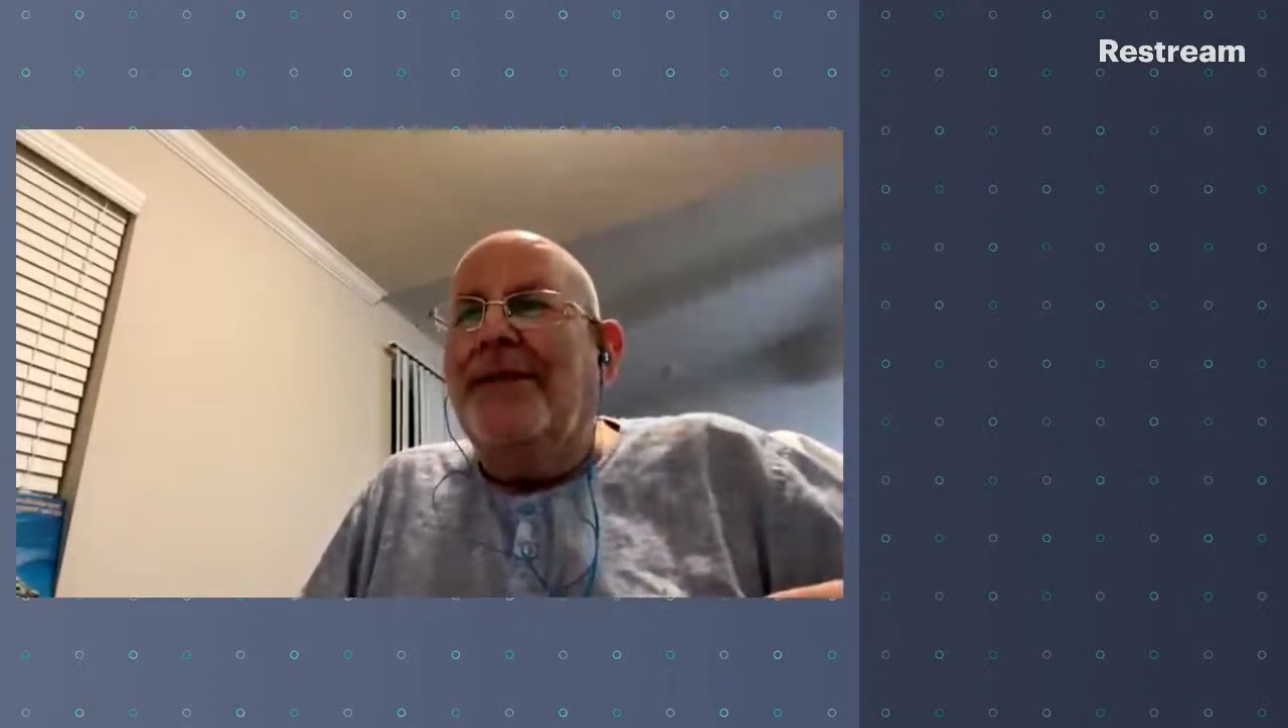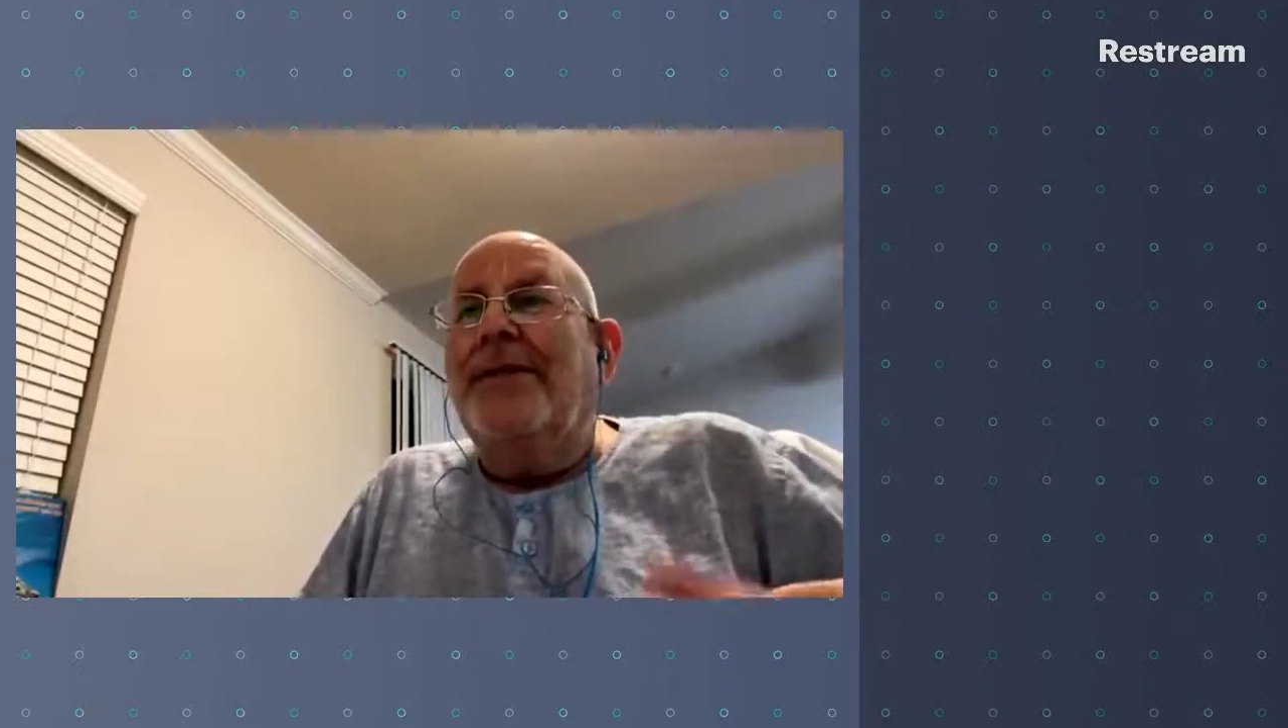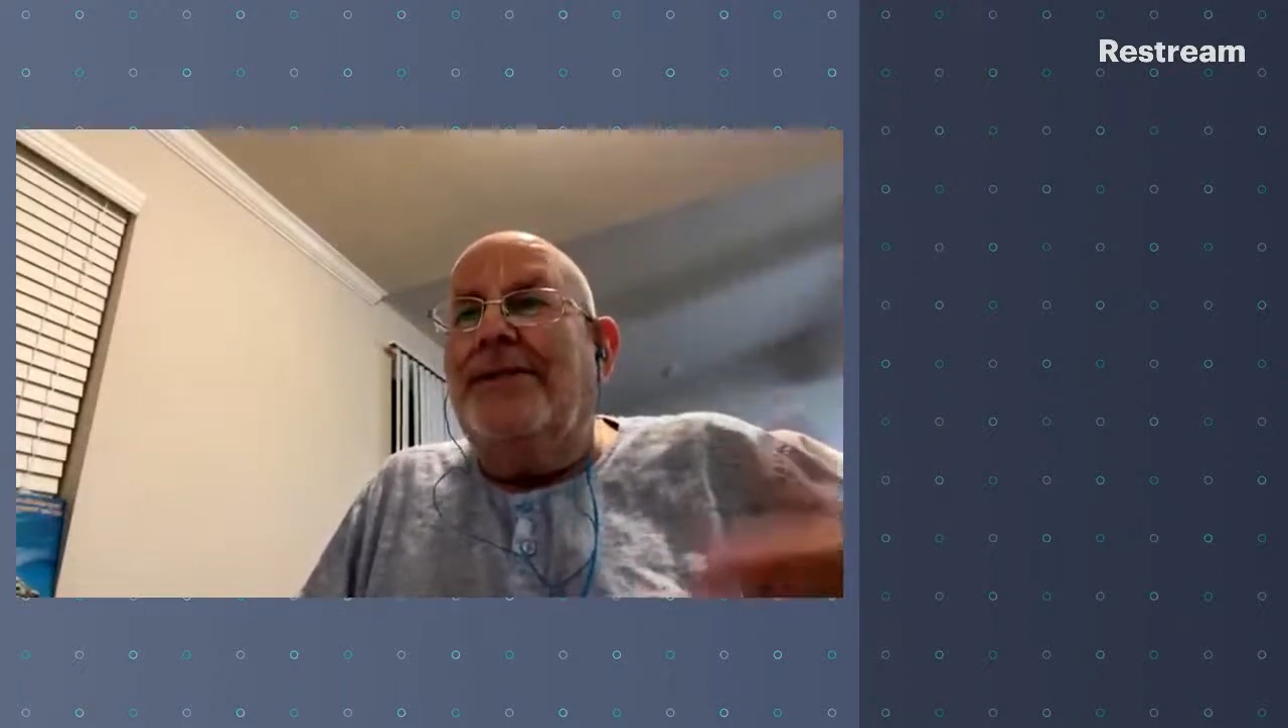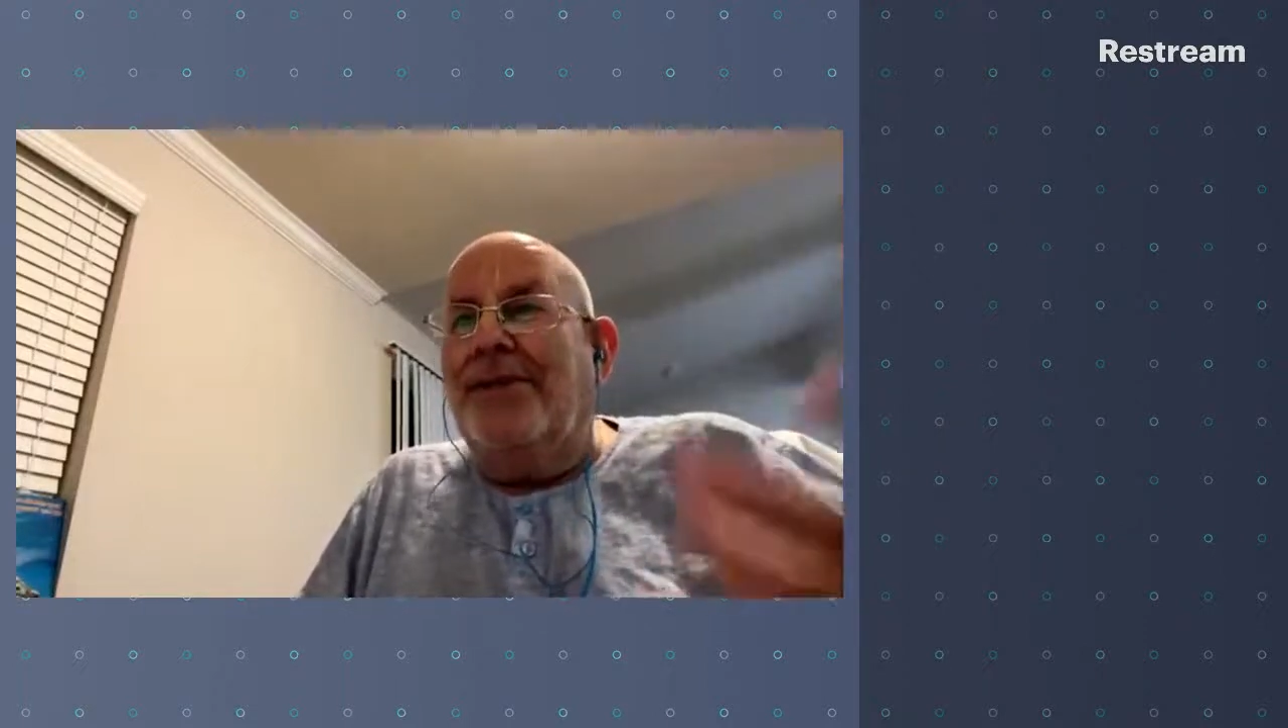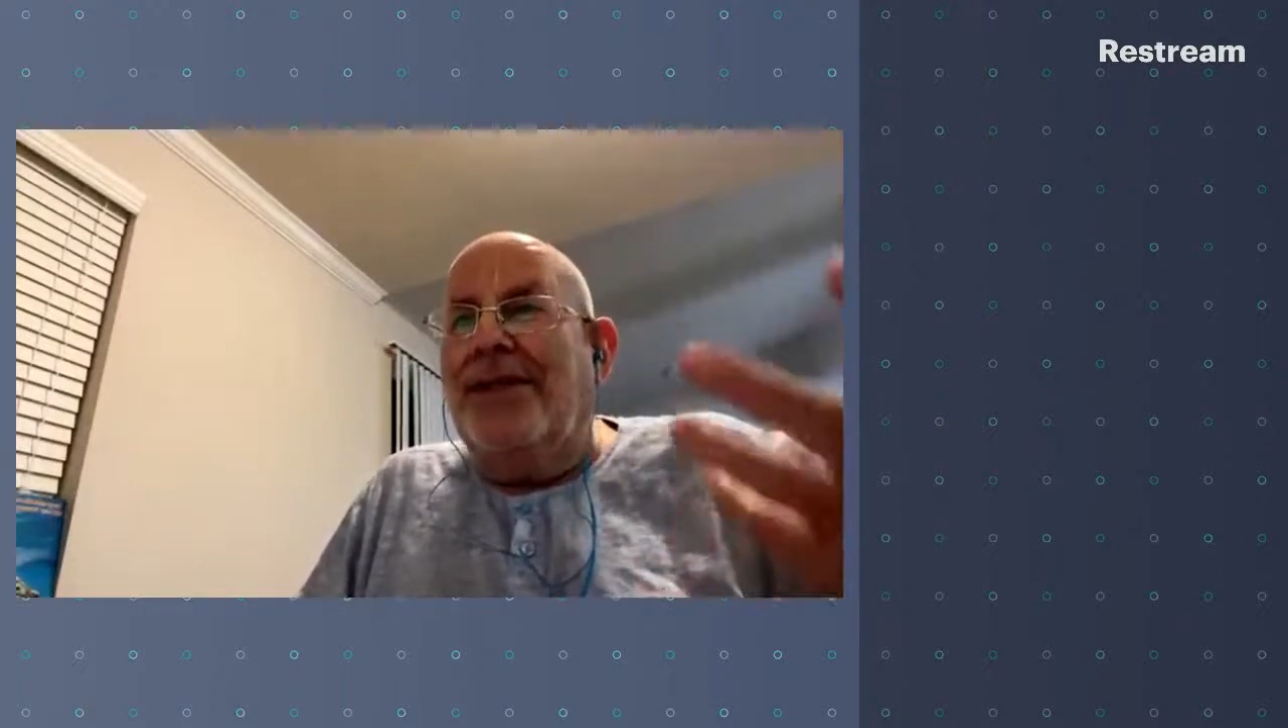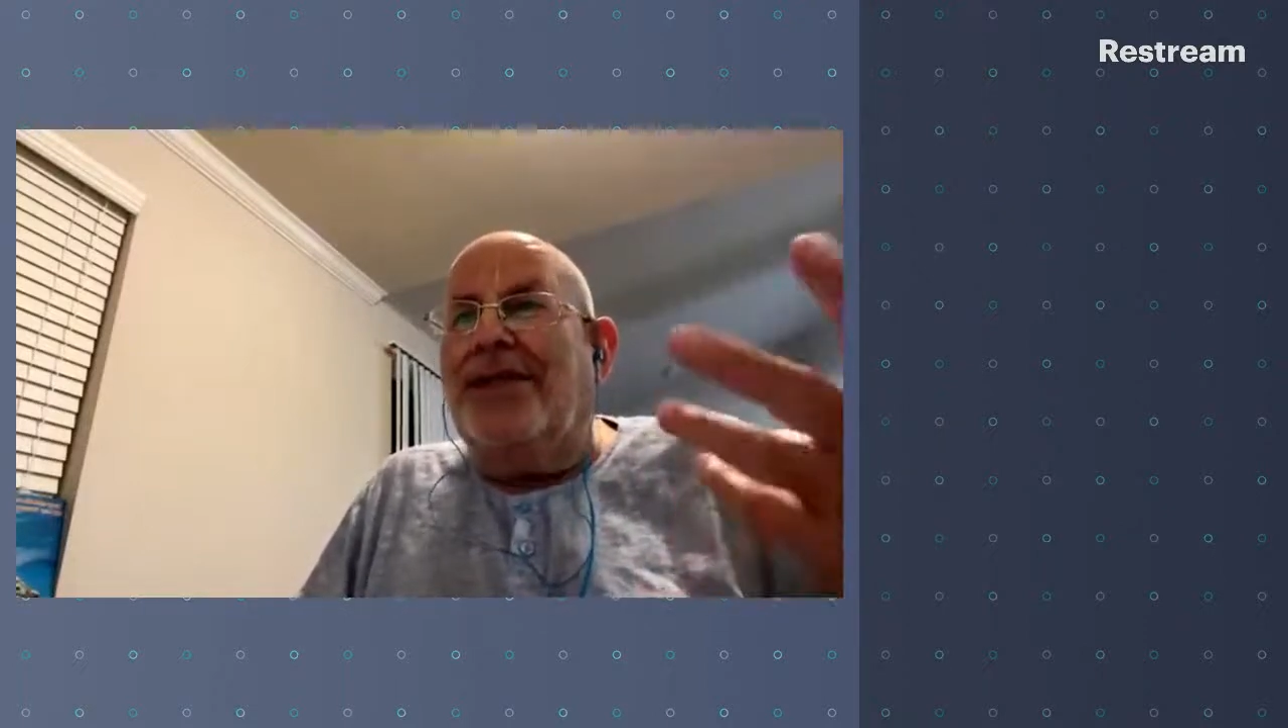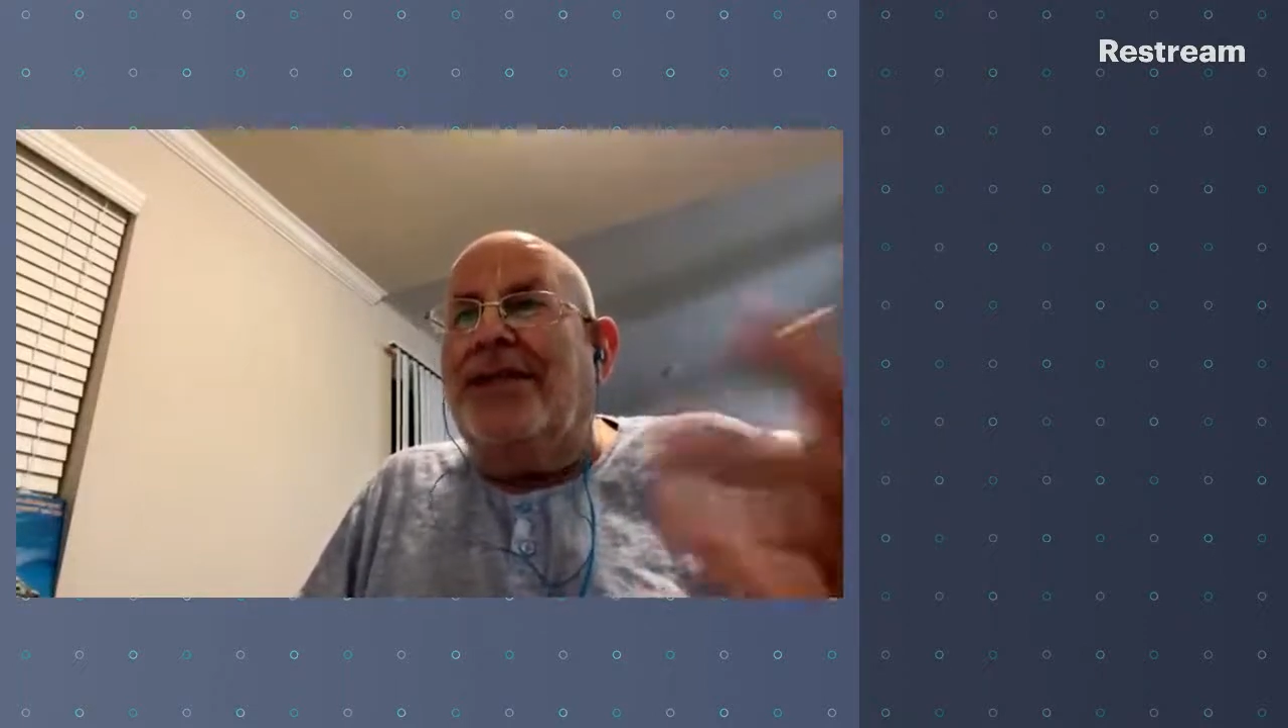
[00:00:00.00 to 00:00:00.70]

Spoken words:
So this